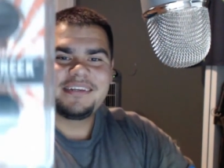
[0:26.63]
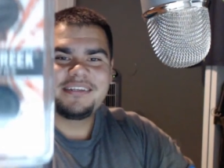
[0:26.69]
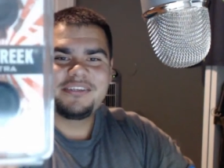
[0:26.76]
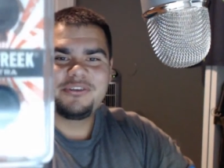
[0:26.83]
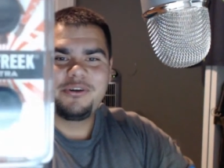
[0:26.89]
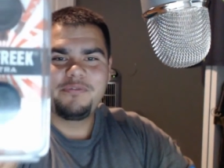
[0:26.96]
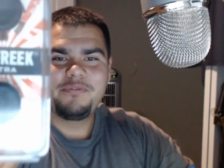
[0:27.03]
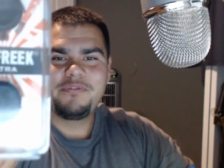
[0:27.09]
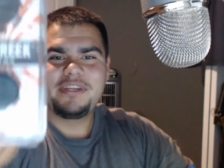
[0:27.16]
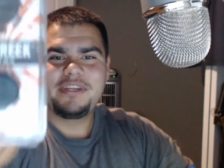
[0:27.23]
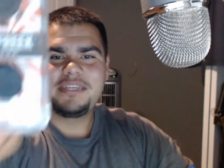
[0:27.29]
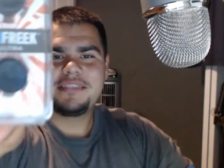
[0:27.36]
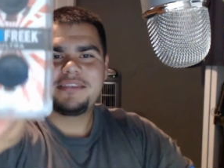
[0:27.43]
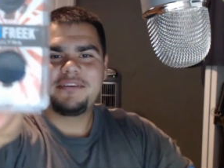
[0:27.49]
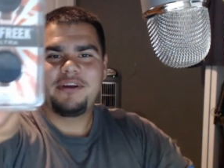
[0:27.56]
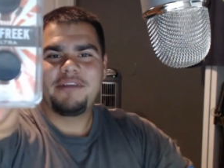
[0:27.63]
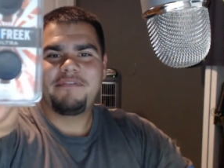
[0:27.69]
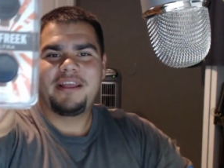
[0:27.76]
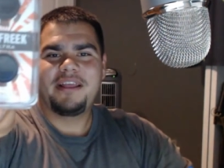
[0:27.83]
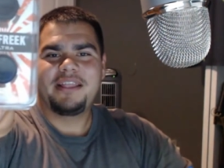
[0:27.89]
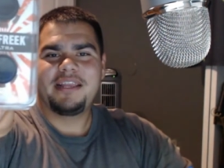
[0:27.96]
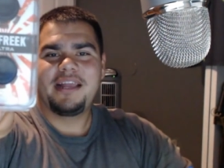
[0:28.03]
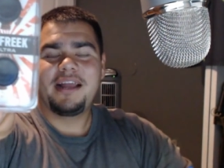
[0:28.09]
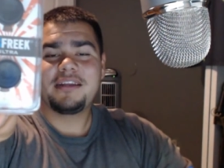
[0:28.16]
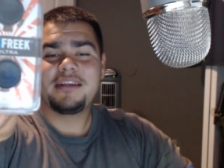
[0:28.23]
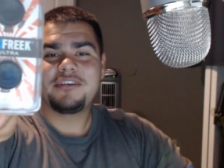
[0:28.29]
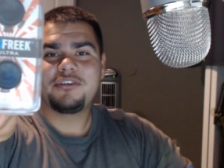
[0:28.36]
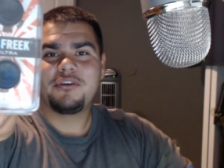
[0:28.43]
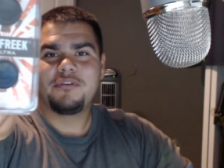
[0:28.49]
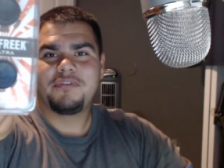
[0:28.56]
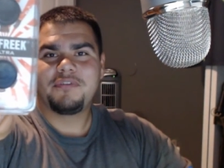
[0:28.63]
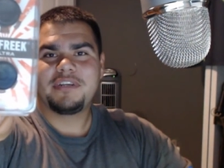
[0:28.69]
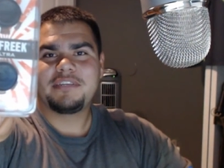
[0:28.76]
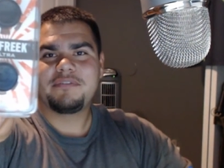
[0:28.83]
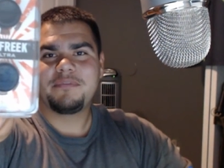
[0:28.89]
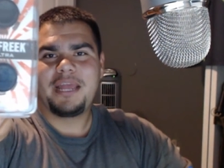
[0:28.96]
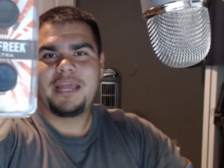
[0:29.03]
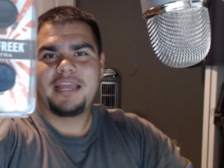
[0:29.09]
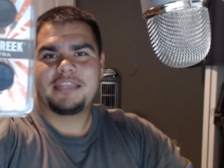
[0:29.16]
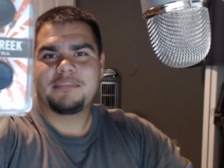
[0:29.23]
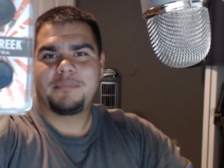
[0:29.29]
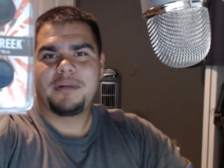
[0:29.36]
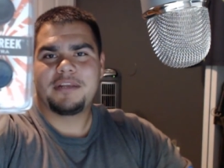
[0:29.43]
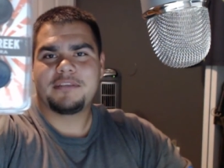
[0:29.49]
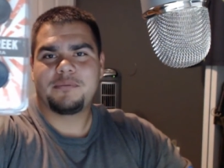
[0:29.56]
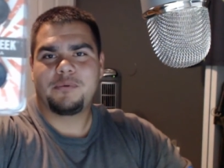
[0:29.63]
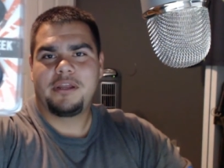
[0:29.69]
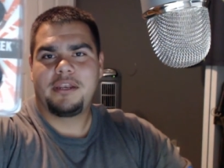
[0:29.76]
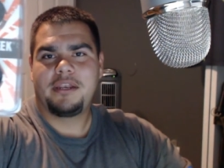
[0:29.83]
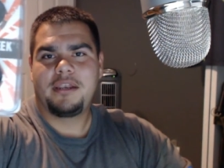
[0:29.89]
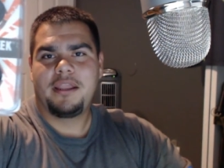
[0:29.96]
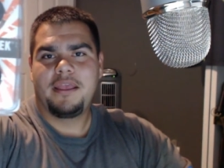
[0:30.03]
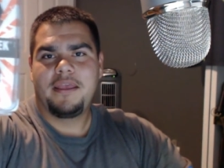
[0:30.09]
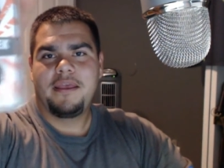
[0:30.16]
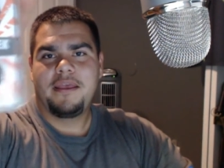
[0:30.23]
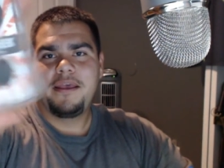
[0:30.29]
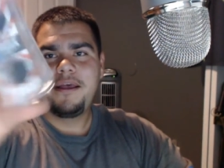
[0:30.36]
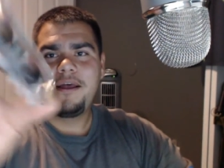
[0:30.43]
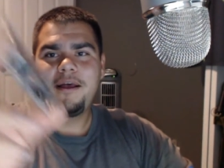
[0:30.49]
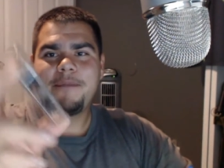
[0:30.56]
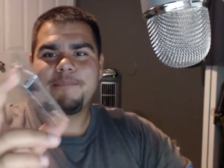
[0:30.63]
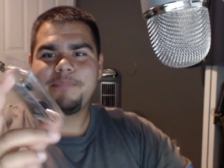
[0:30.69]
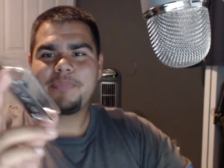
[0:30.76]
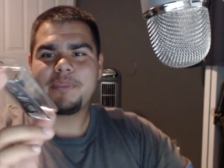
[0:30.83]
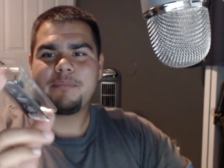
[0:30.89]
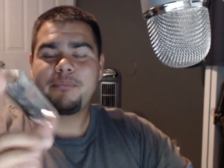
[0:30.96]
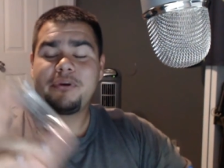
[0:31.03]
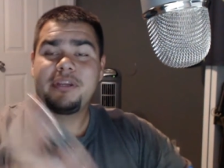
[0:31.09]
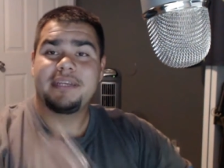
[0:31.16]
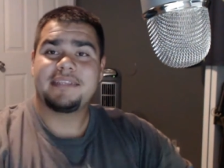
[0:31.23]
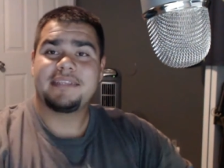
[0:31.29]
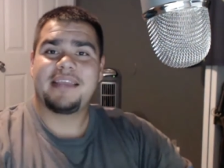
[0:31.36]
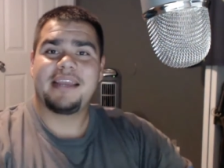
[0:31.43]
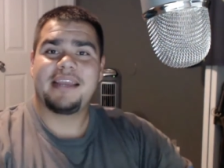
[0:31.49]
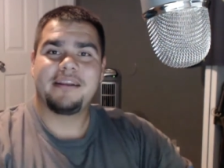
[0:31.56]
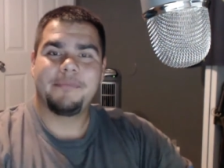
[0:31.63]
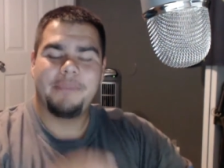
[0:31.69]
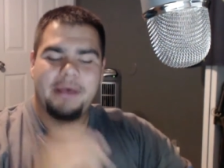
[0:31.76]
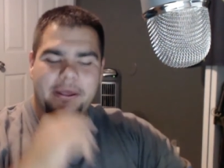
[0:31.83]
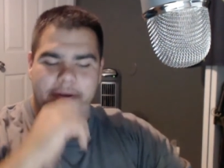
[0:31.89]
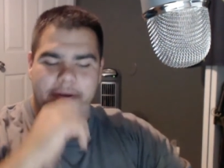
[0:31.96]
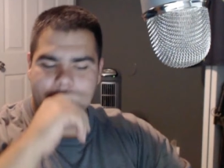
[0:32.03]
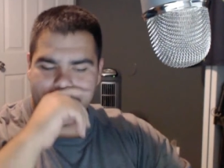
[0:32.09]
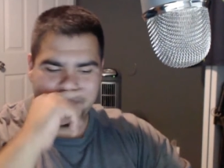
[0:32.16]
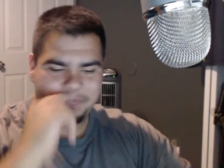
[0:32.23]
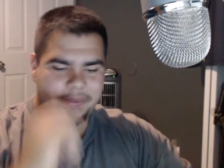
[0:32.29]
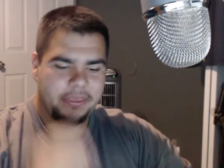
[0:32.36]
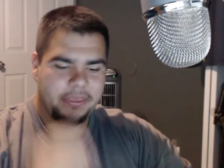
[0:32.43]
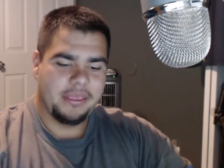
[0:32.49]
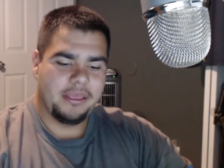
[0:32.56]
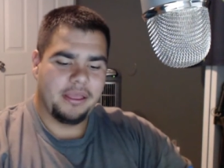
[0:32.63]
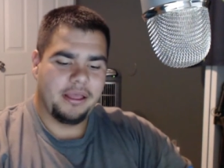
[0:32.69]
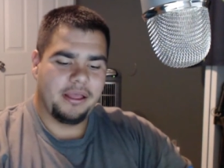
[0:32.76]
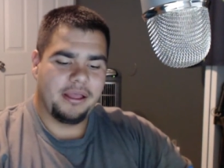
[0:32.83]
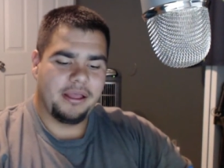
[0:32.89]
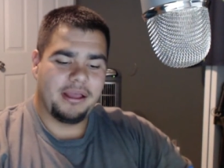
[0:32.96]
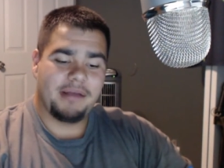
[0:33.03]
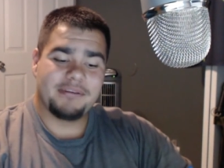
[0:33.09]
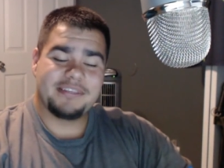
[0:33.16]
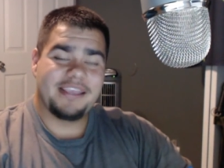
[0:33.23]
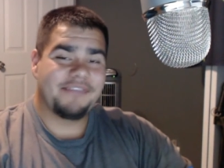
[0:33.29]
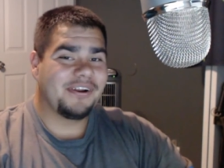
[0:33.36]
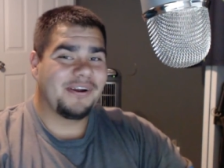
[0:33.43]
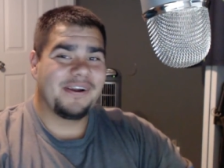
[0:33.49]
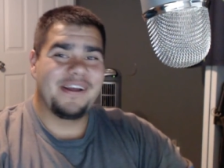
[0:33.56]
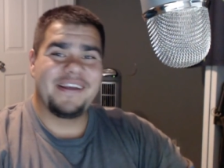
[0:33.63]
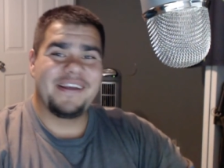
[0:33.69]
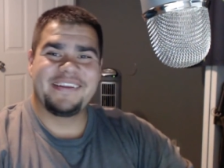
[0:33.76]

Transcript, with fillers: KontrolFreeks. So I finally got KontrolFreeks for my Xbox One. Um, pretty excited about them. Uh, I was having a,